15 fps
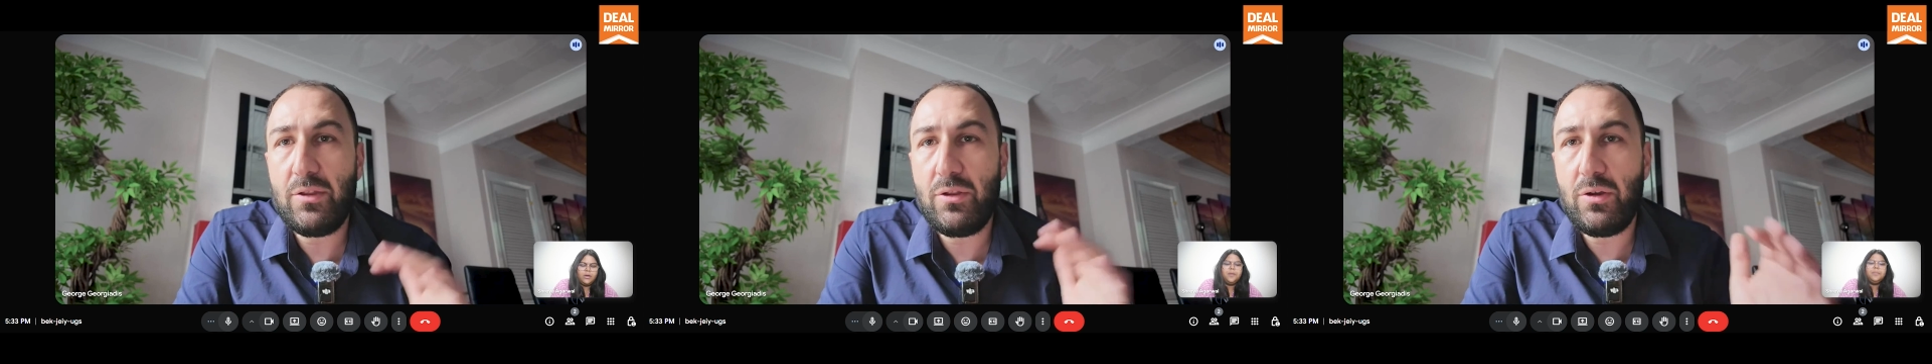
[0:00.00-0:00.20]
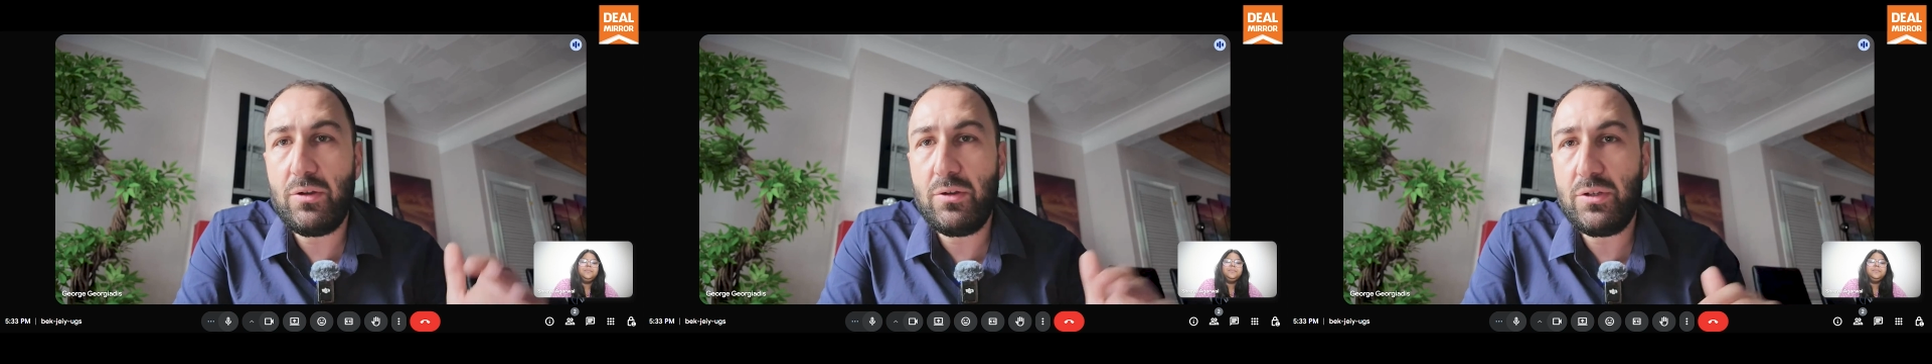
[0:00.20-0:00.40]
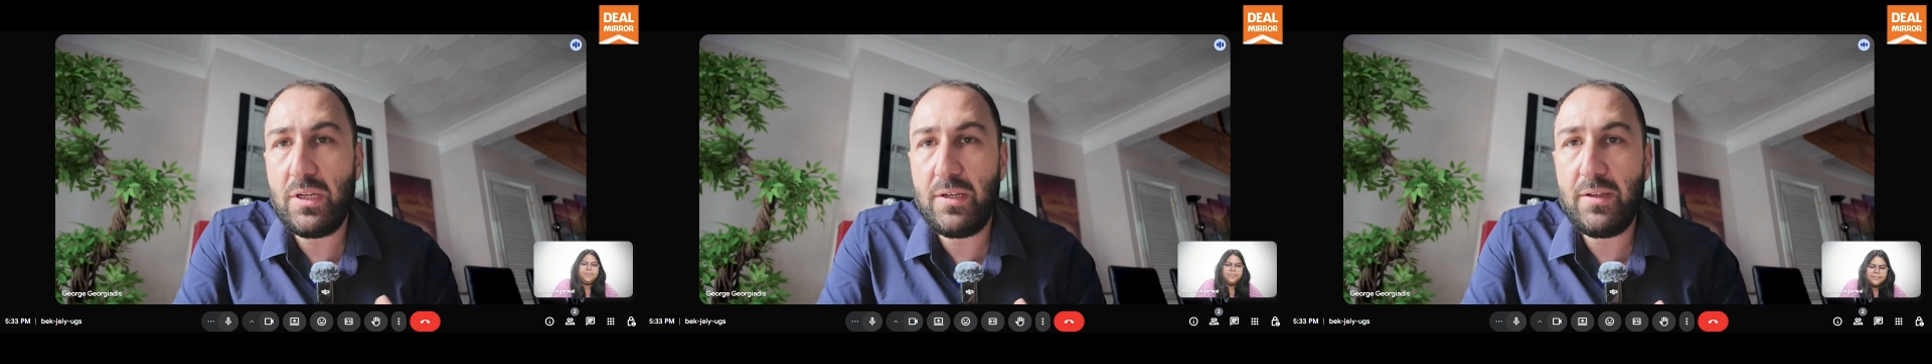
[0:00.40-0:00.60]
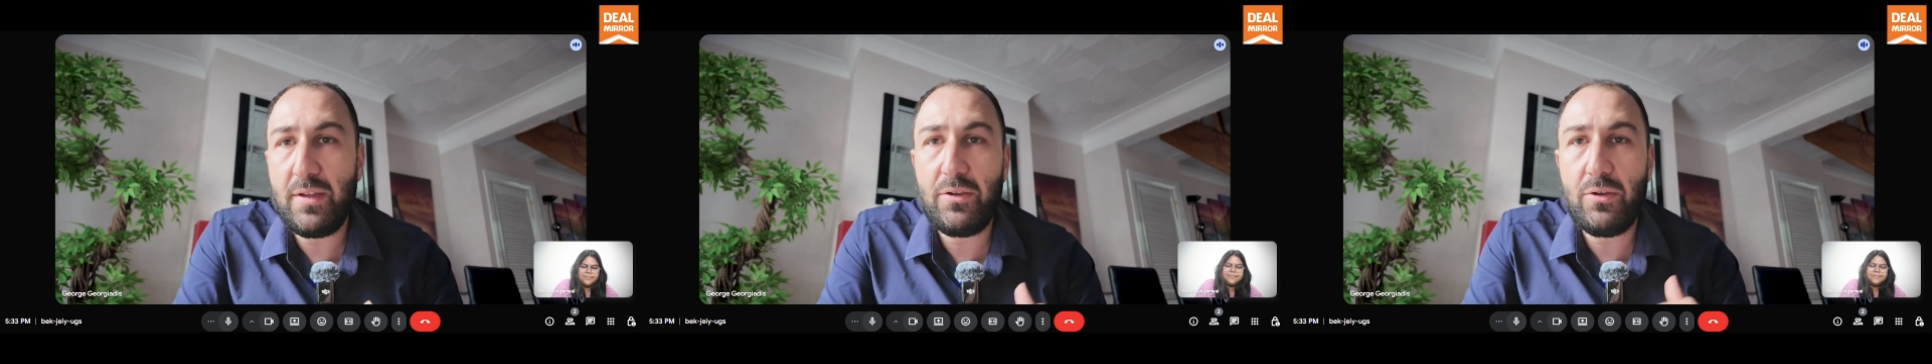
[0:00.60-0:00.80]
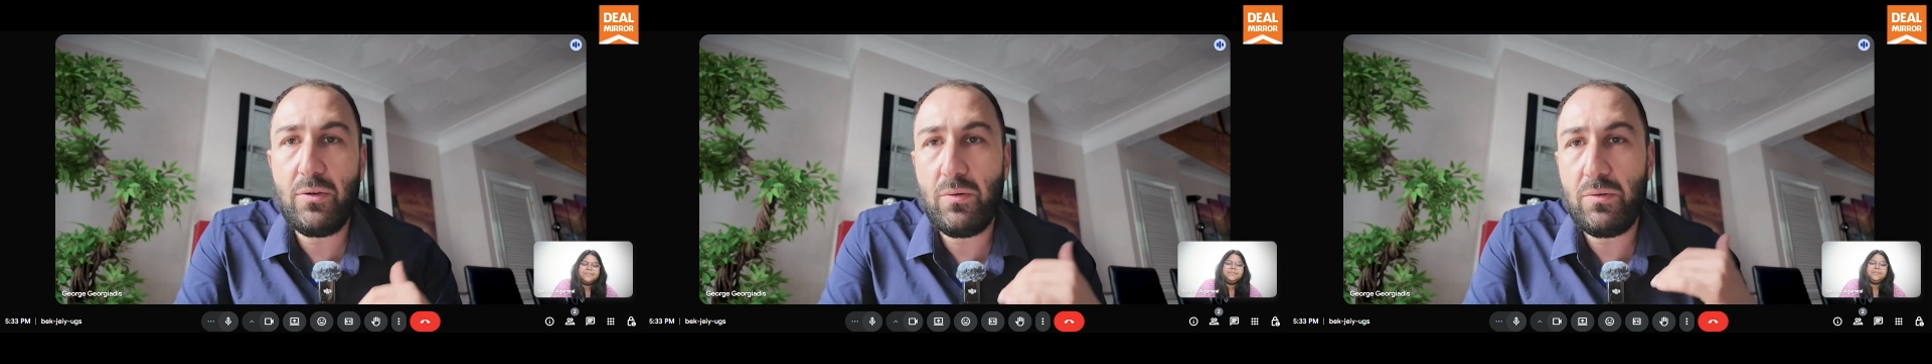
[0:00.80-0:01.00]
add-ons, and
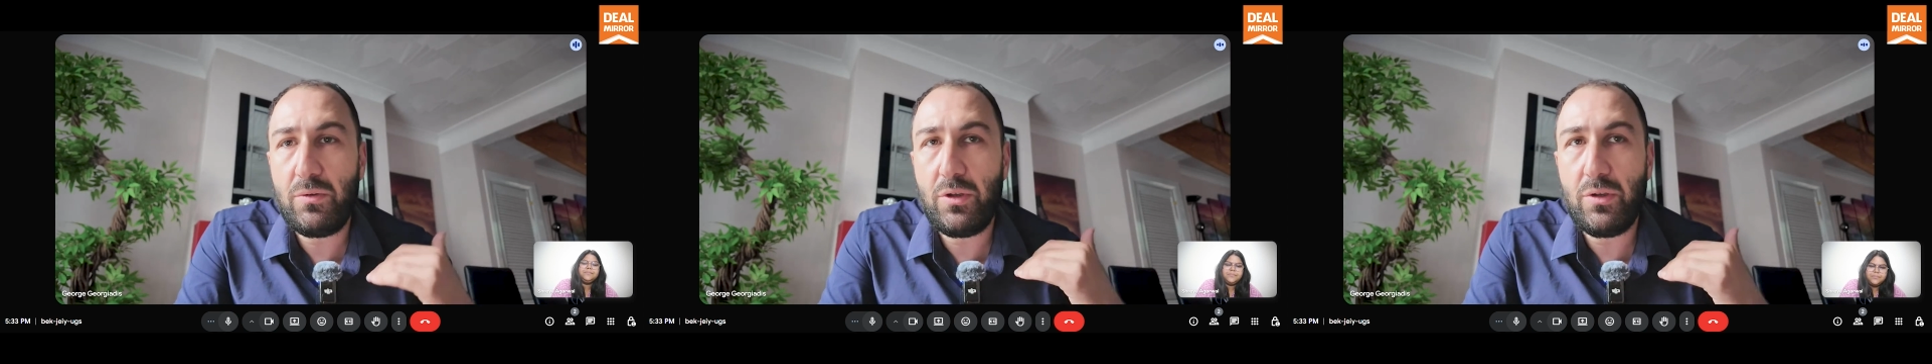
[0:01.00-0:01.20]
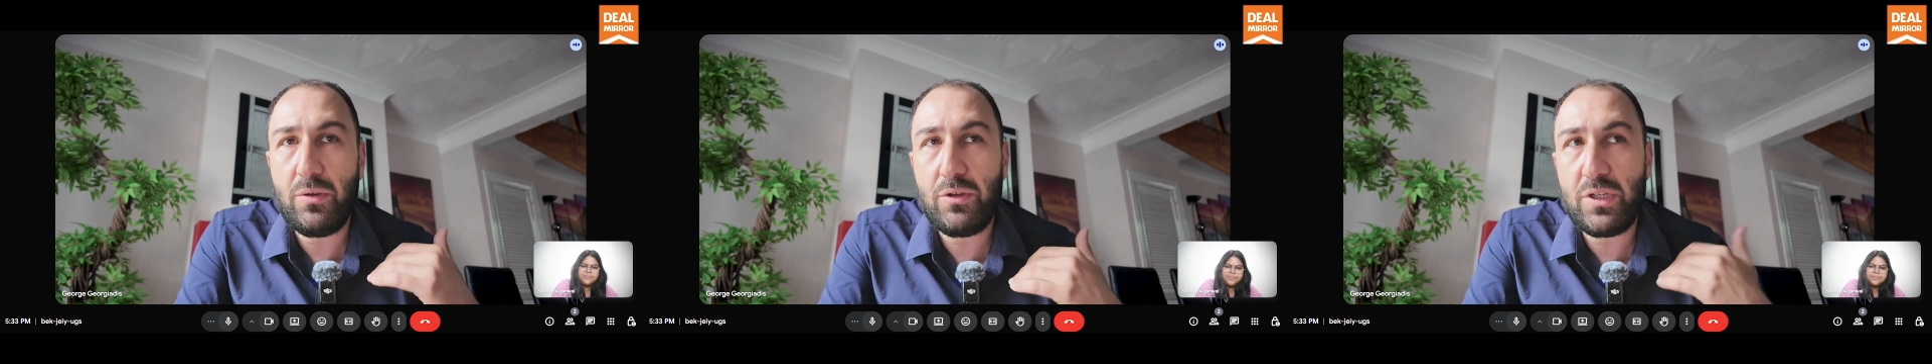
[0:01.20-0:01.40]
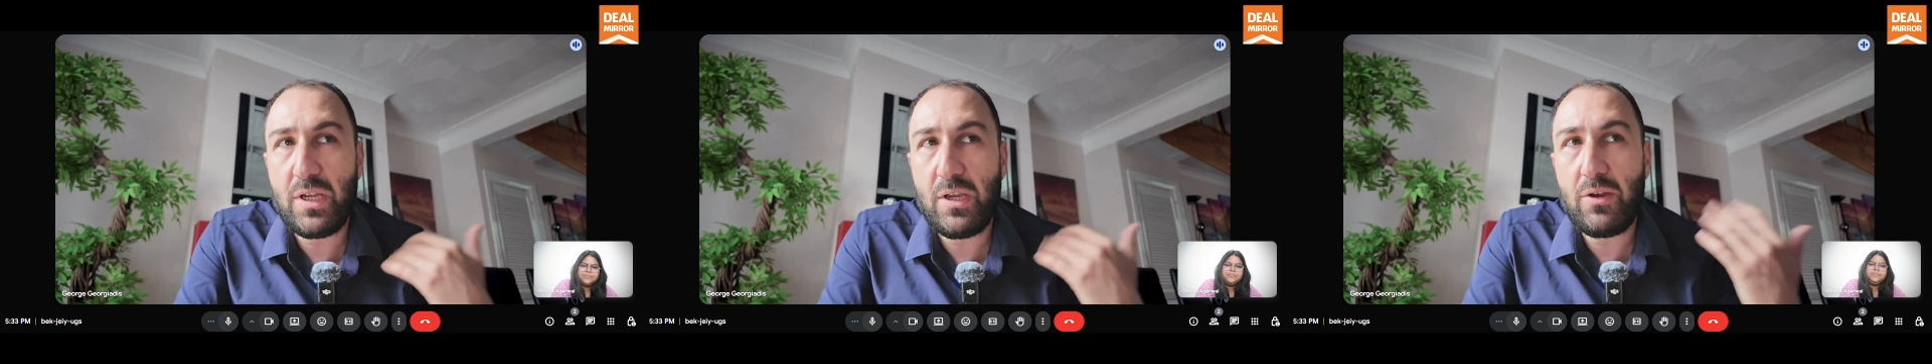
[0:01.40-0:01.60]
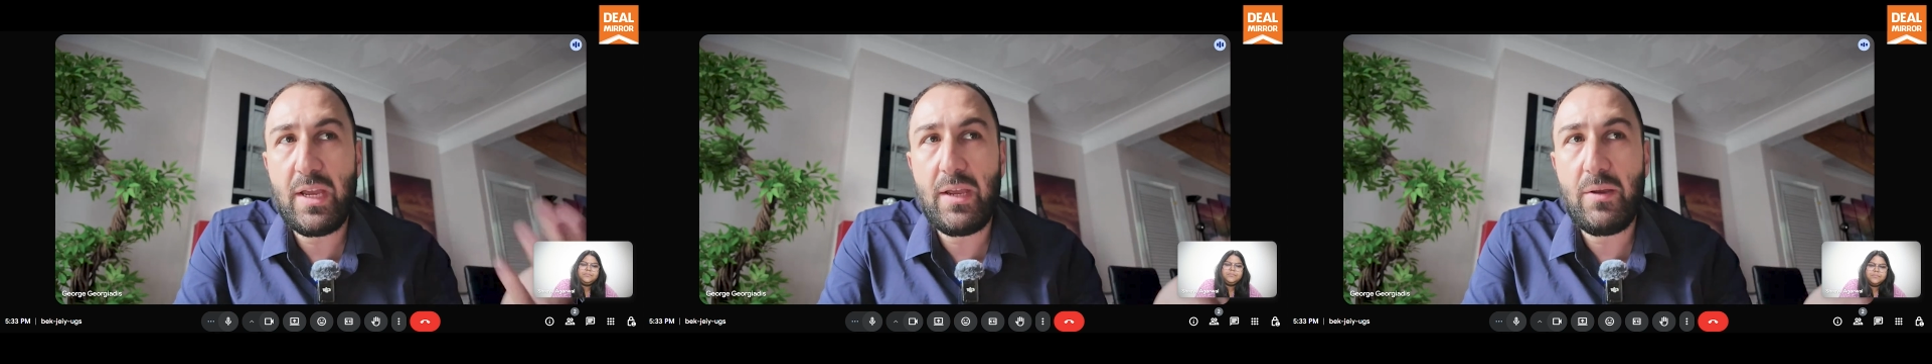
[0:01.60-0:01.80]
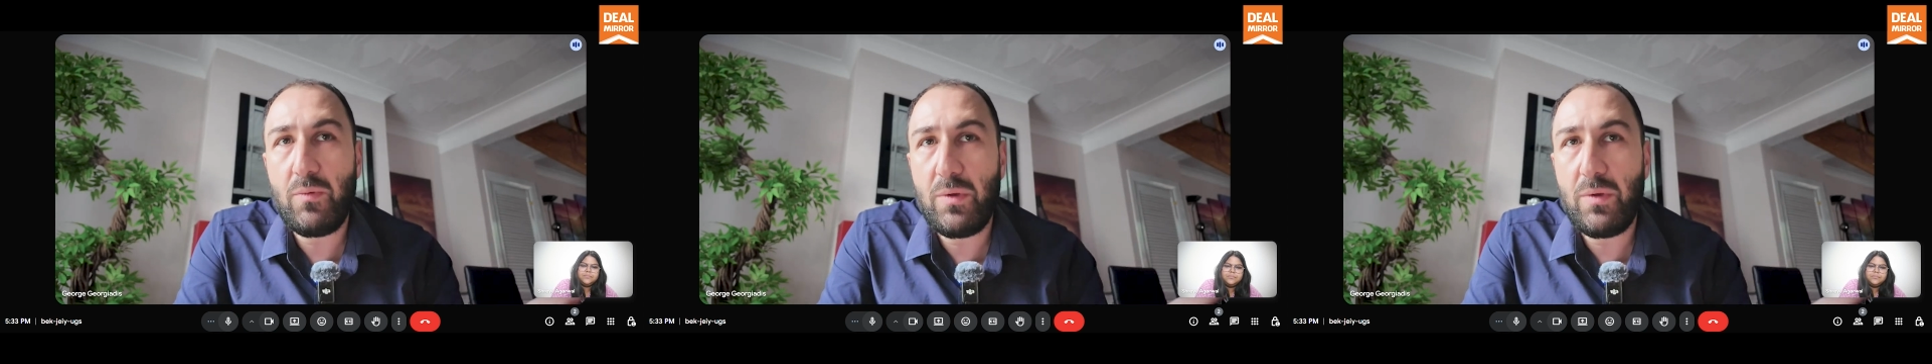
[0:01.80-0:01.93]
then you say, okay,